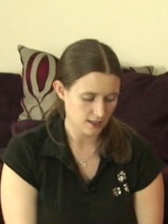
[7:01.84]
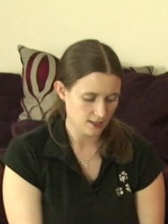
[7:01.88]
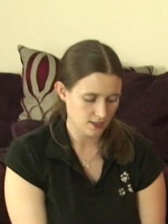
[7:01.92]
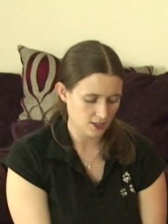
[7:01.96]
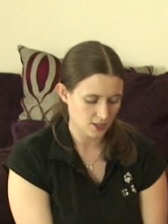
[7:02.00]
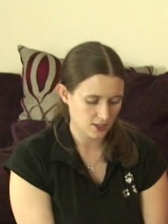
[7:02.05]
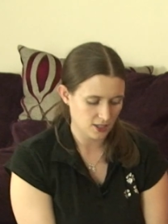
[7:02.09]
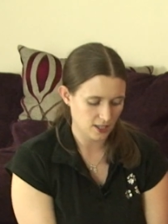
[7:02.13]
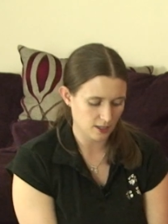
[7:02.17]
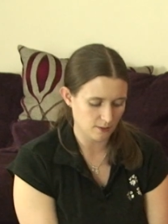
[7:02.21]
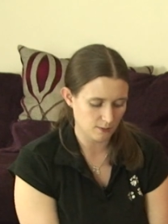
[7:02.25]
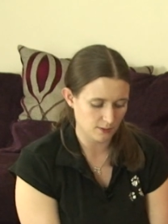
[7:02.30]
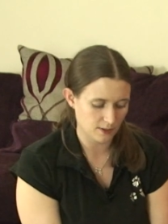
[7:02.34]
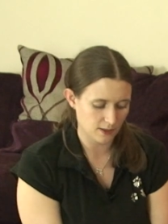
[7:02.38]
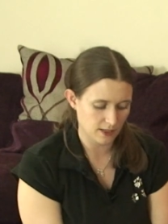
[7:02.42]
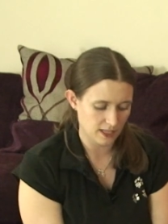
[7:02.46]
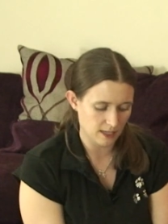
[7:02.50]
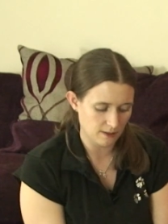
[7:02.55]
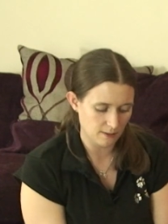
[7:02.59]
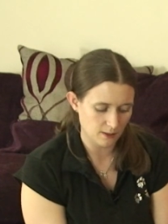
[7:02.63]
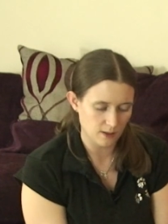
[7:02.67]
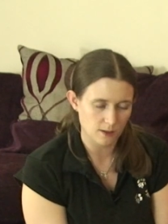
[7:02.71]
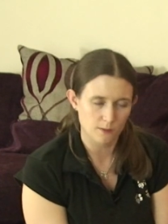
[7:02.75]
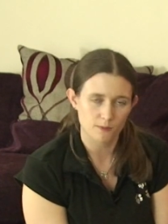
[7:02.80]
Just helps them
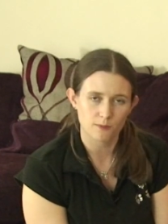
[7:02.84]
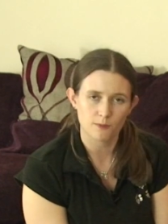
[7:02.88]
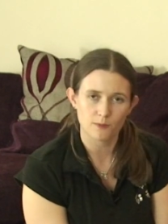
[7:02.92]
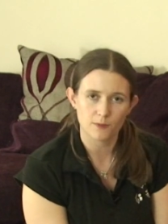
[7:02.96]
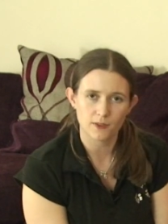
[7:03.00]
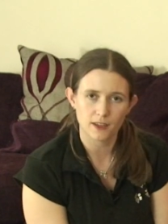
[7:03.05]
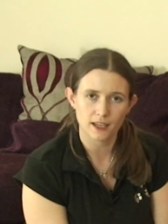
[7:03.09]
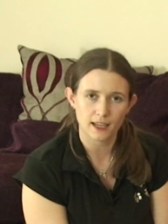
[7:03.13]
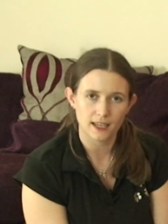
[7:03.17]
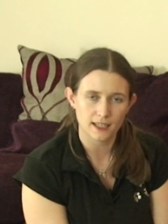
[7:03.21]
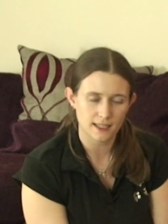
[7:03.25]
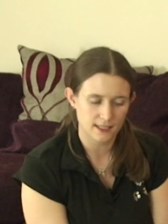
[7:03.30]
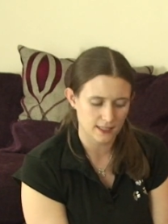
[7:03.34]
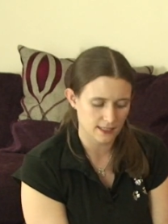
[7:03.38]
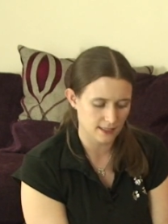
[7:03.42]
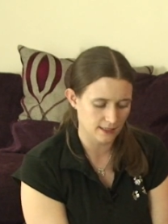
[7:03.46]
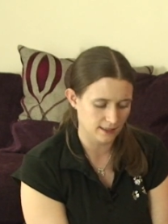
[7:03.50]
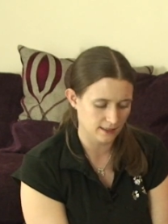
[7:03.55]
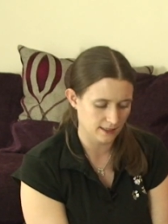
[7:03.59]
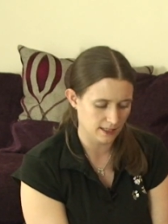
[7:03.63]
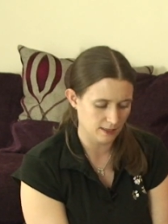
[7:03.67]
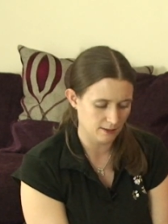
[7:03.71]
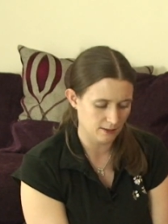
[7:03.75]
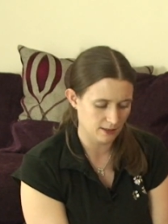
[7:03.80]
keep the head
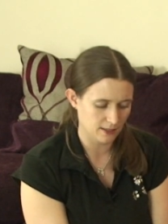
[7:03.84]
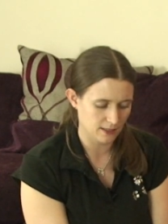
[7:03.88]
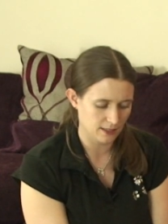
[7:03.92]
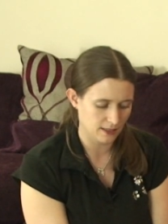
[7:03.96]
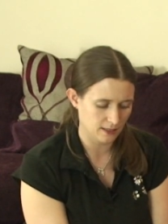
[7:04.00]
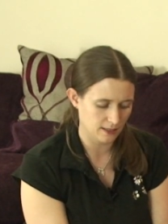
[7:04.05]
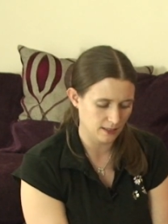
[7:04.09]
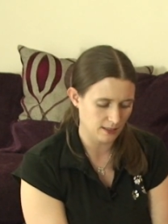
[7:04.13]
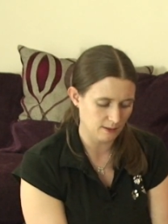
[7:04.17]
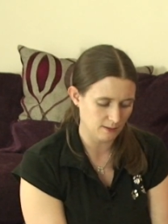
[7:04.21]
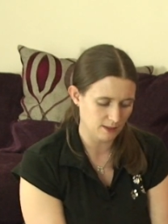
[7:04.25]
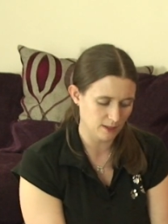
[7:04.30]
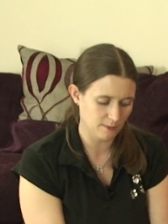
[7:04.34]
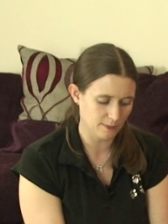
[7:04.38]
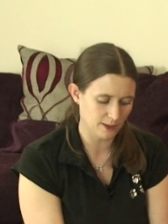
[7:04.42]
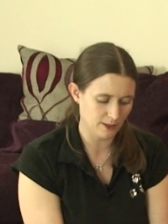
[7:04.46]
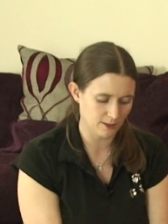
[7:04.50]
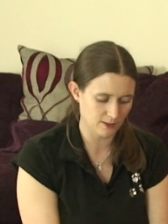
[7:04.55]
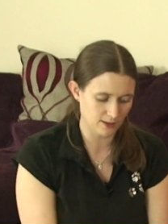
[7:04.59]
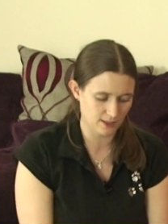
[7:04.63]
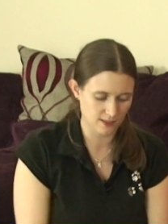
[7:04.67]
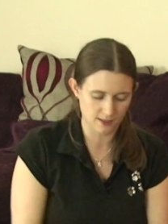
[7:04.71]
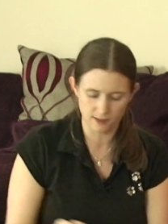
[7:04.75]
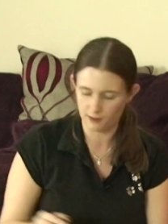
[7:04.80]
still, keeps the
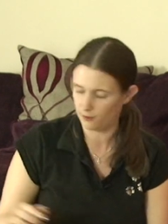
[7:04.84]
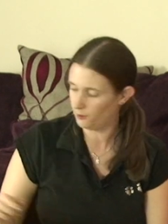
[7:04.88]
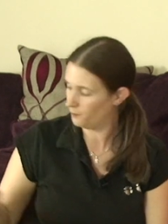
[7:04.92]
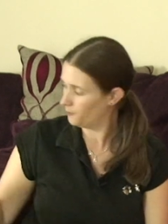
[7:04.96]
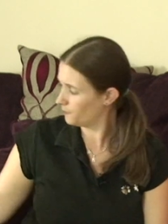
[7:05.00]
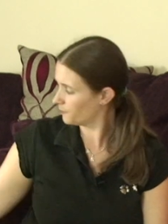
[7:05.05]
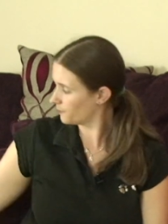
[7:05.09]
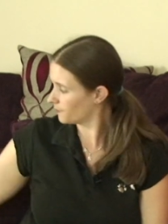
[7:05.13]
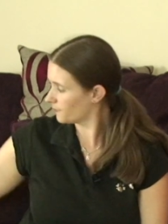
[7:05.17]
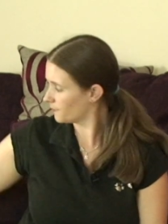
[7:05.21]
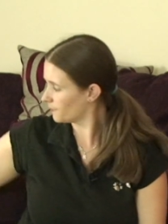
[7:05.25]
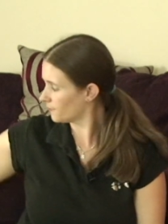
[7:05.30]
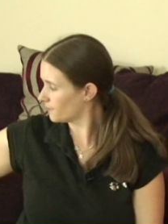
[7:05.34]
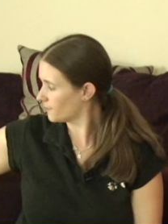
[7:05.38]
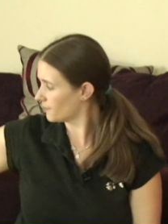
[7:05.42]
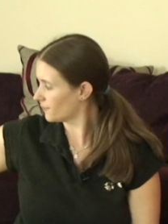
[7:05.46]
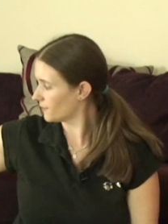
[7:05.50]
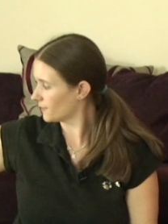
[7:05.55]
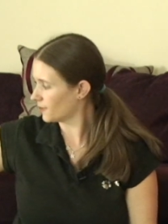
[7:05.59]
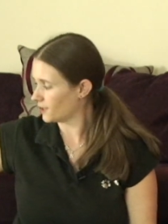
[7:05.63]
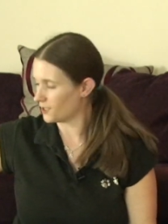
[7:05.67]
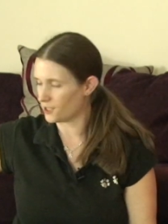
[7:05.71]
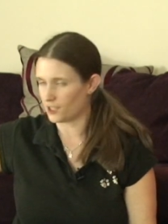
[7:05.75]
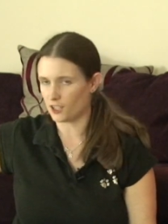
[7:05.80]
mouth still,
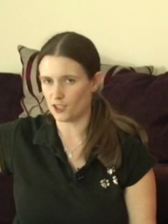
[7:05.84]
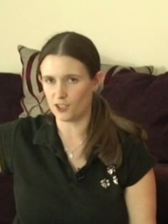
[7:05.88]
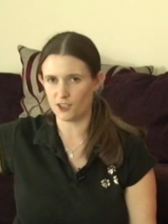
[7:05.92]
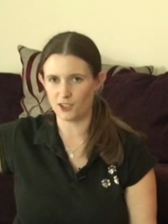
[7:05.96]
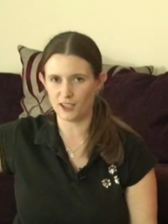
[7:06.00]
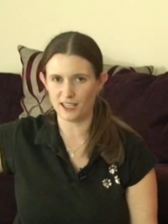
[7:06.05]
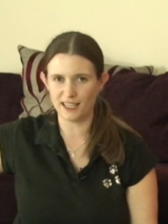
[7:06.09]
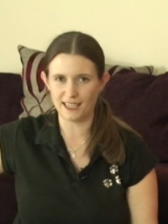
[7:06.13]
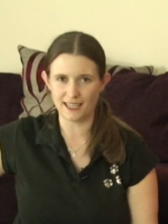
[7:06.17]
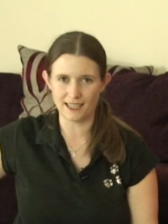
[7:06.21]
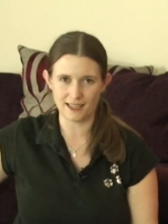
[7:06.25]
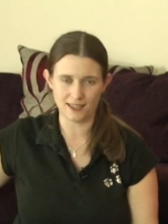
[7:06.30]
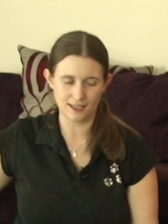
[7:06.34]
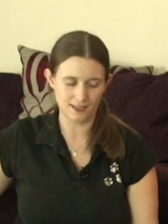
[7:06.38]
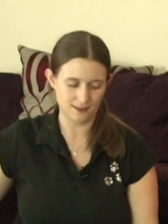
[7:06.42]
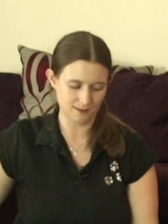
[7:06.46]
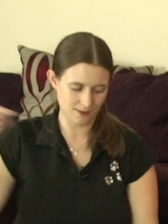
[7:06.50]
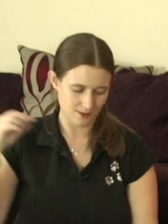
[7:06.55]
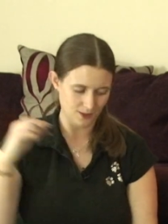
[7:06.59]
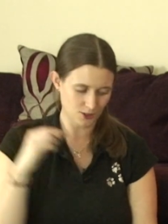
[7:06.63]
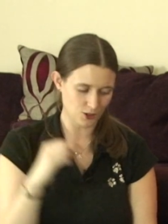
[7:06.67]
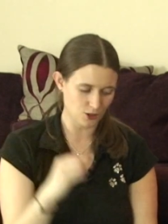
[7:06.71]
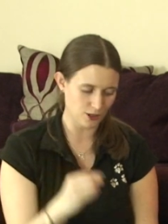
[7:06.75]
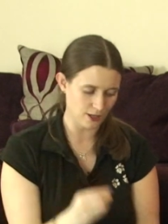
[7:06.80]
so that you can get
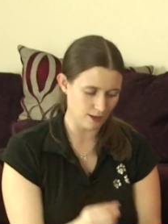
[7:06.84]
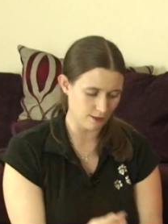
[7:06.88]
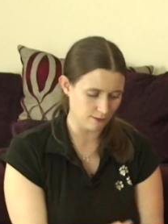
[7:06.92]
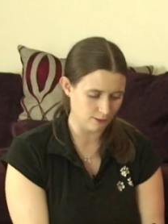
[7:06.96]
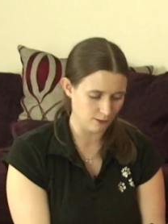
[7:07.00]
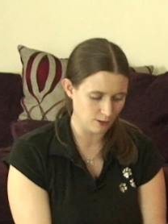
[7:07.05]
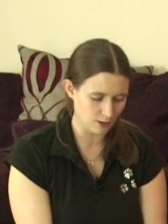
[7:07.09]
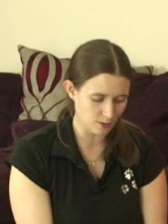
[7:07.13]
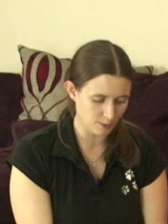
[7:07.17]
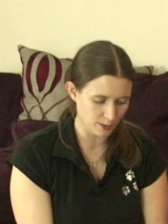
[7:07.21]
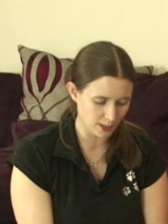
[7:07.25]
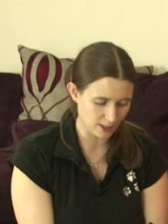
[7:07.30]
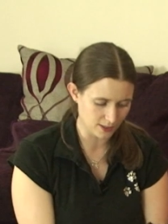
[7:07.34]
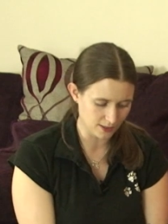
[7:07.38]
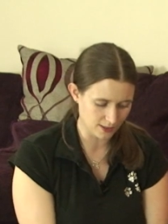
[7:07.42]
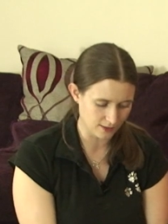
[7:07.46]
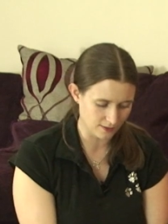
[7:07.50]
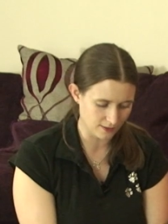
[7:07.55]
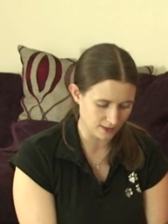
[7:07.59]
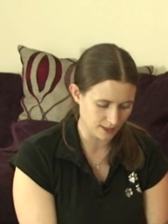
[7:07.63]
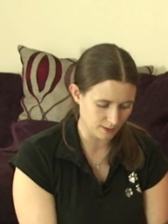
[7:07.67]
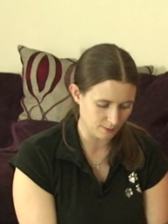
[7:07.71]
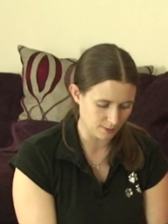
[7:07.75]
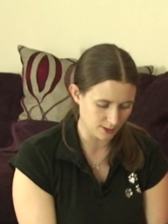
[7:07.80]
the treat through the bars
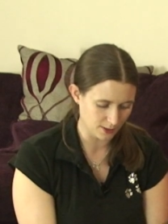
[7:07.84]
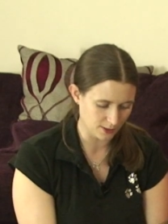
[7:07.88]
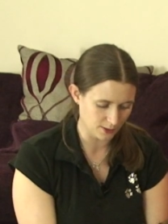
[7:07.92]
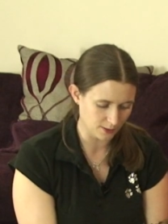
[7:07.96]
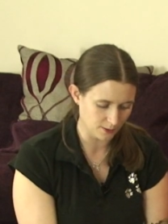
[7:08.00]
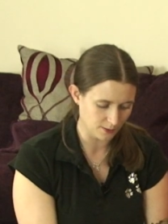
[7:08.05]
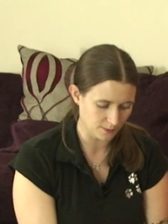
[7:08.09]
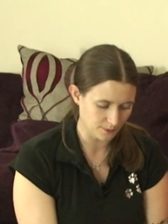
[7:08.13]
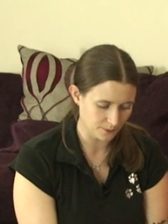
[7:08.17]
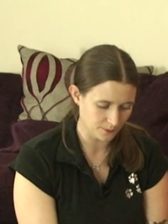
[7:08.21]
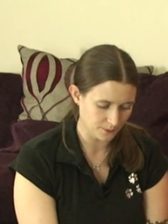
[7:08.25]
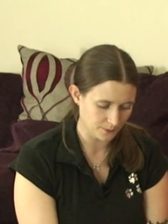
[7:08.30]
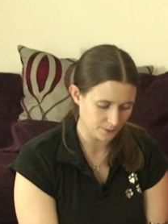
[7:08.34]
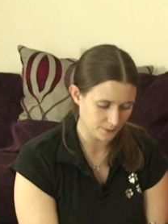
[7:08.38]
of that muzzle.